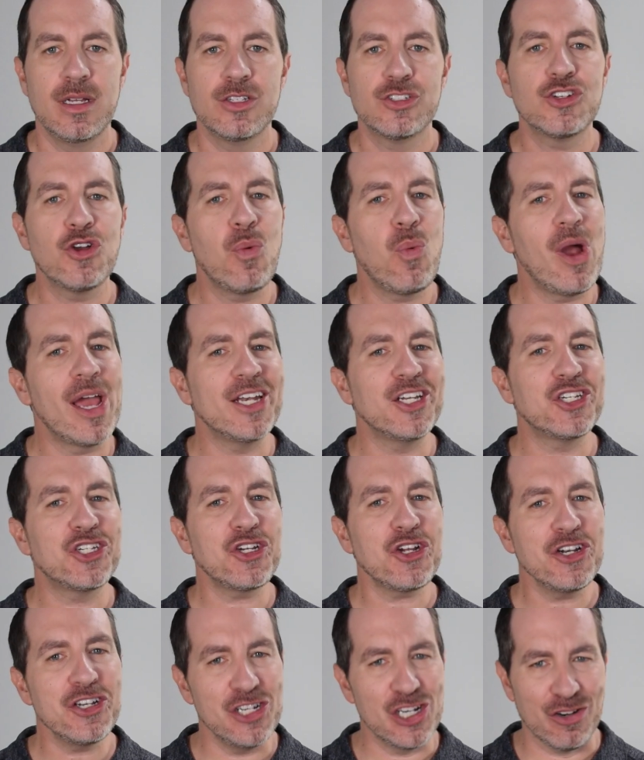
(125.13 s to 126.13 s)
So when
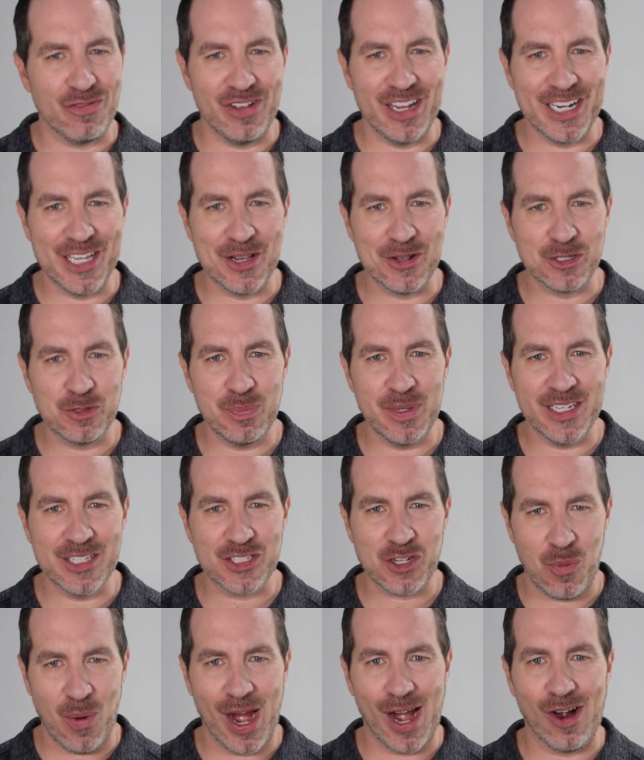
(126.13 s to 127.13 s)
shouldn't your videos be
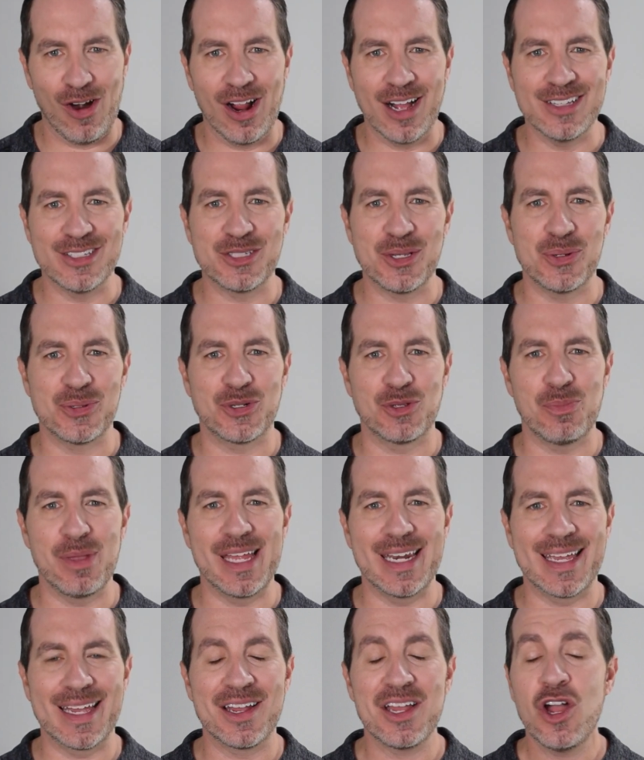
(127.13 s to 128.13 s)
square on social
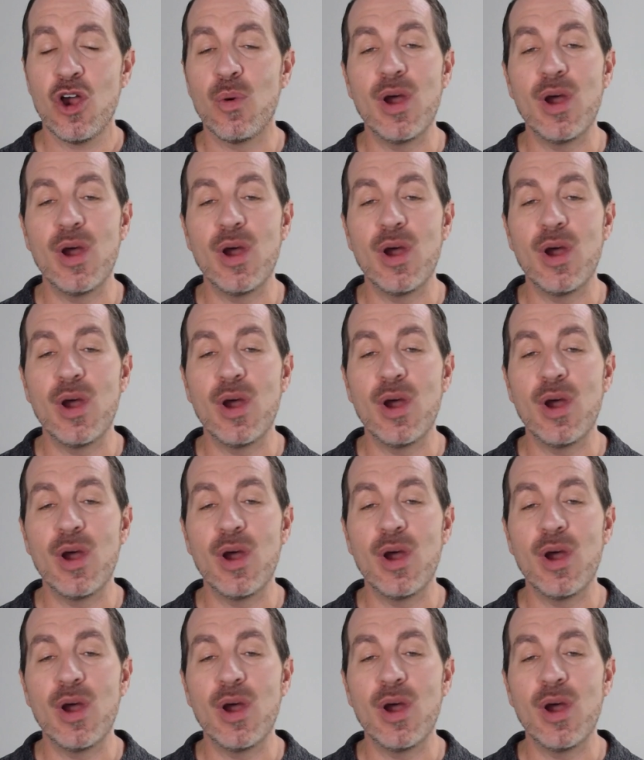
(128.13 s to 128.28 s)
media?